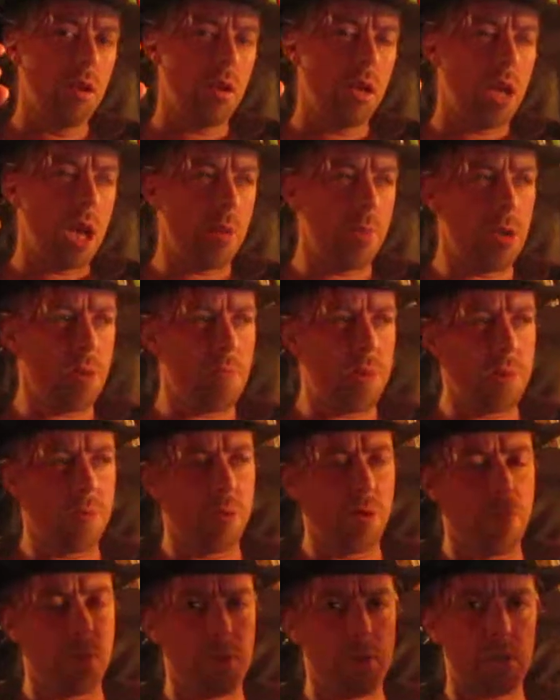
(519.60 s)
How many people
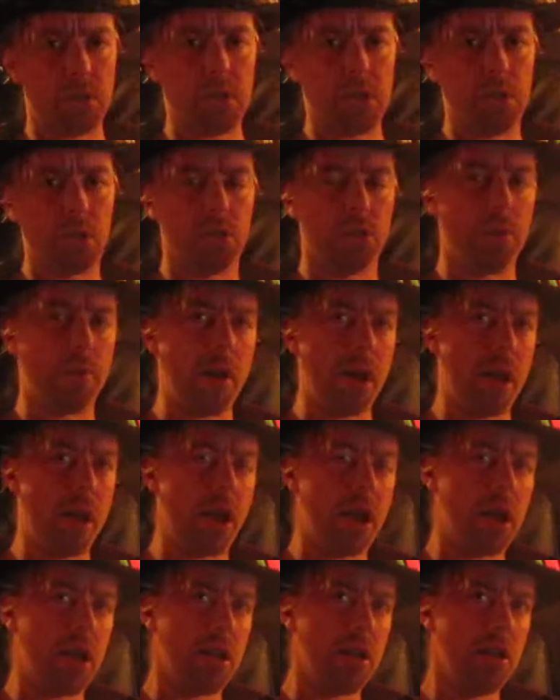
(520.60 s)
have been killed
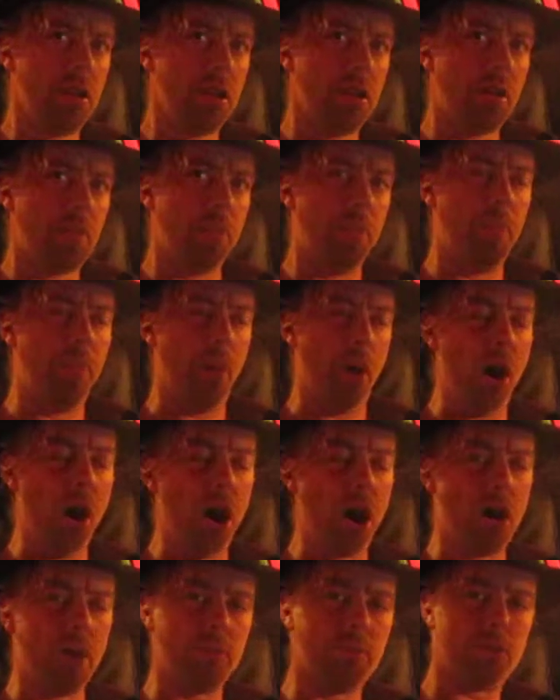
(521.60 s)
by
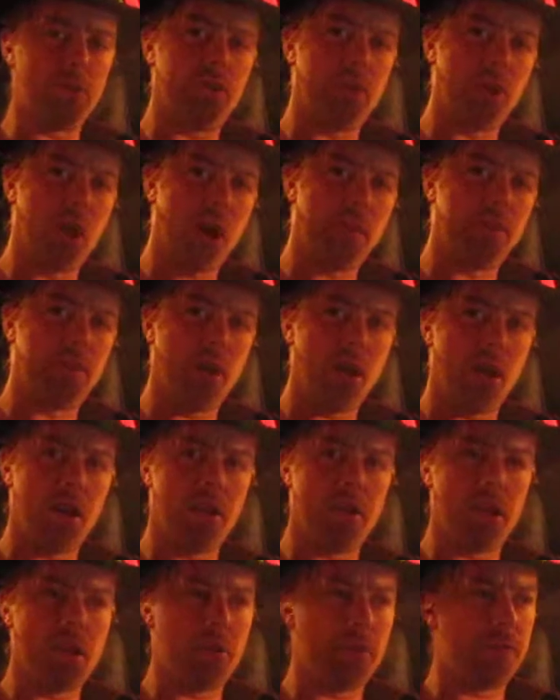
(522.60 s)
bombs dropped
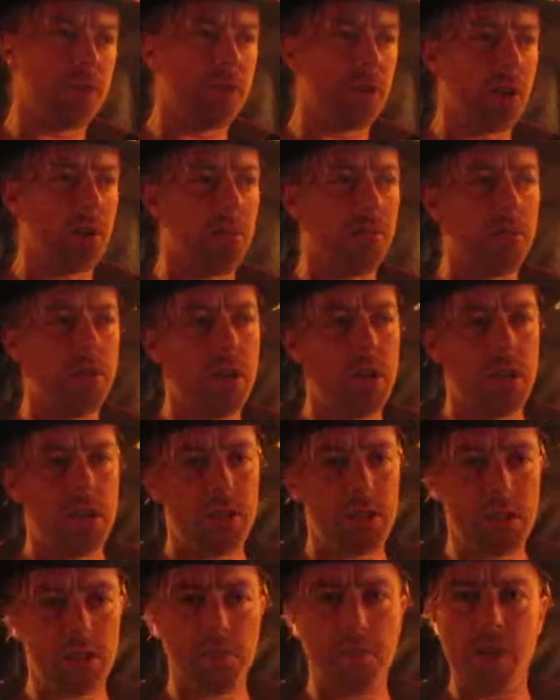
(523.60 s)
on them from
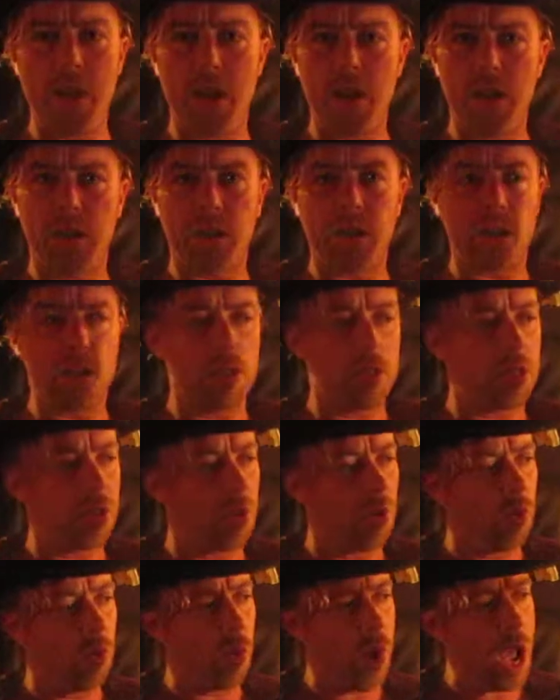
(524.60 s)
the Americans? You
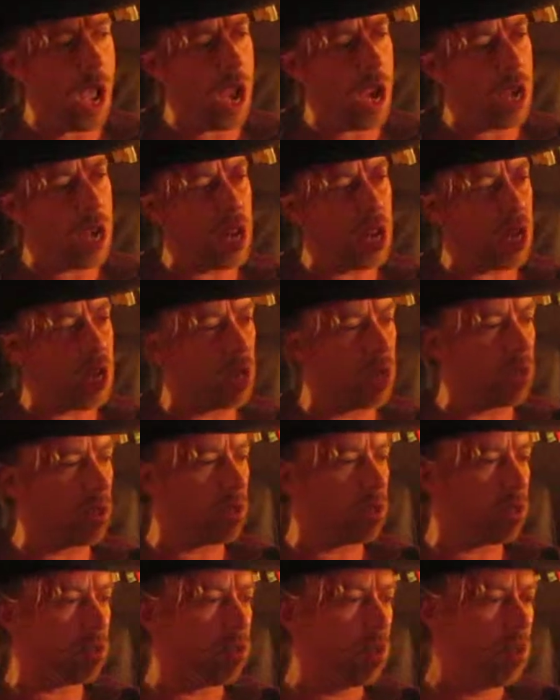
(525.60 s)
know,
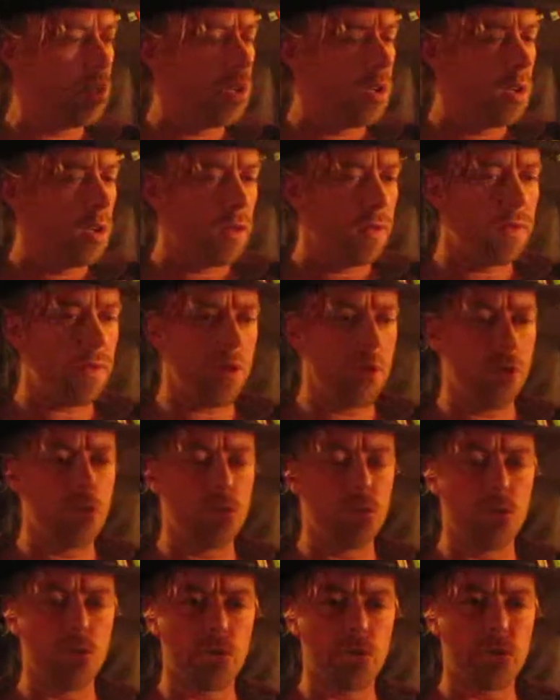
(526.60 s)
weddings,
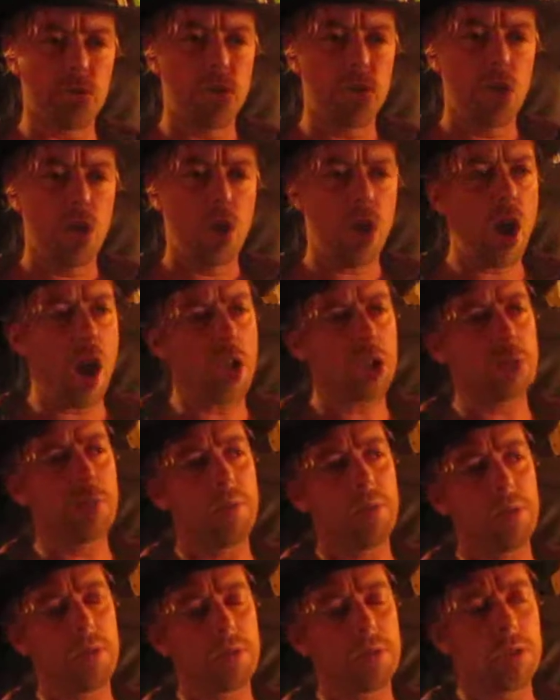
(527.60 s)
funerals,
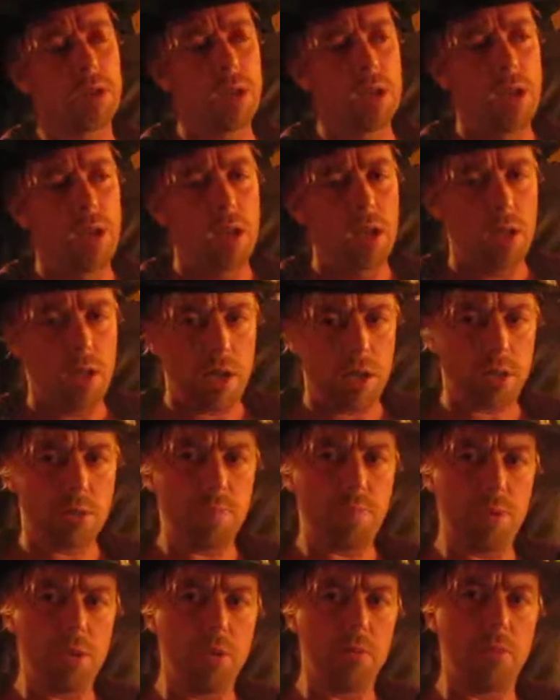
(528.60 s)
hospitals. That's
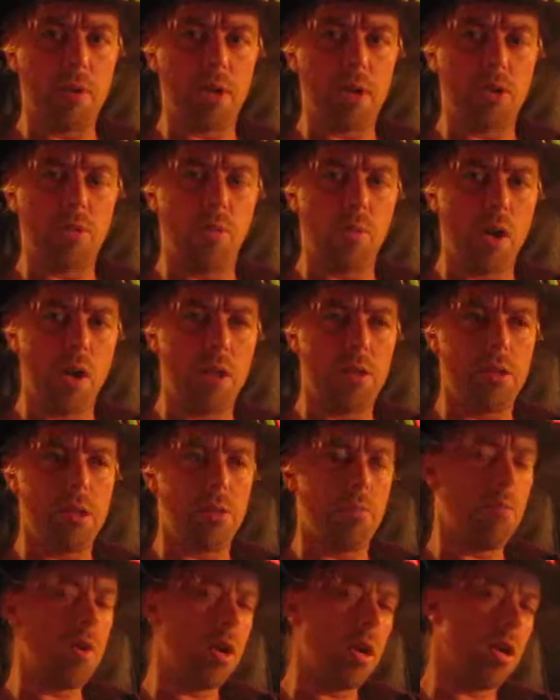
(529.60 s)
pretty much what the
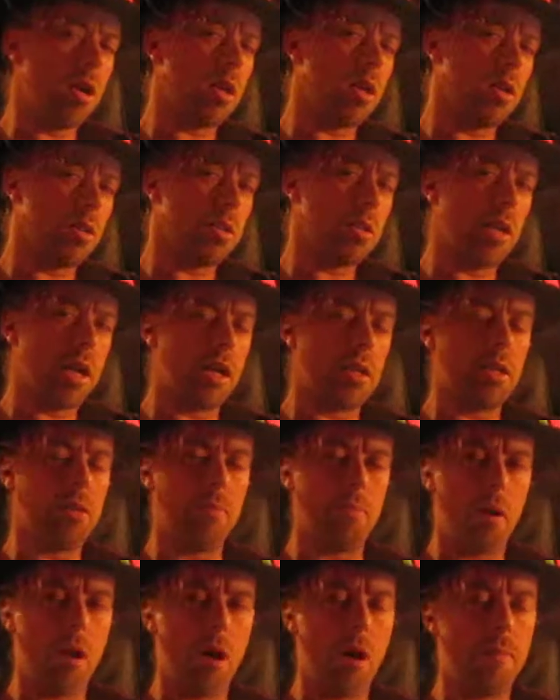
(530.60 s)
Americans like to
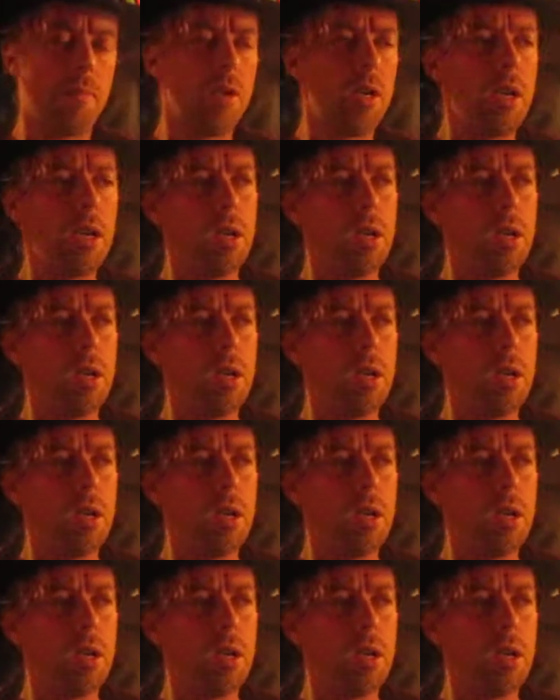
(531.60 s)
bomb.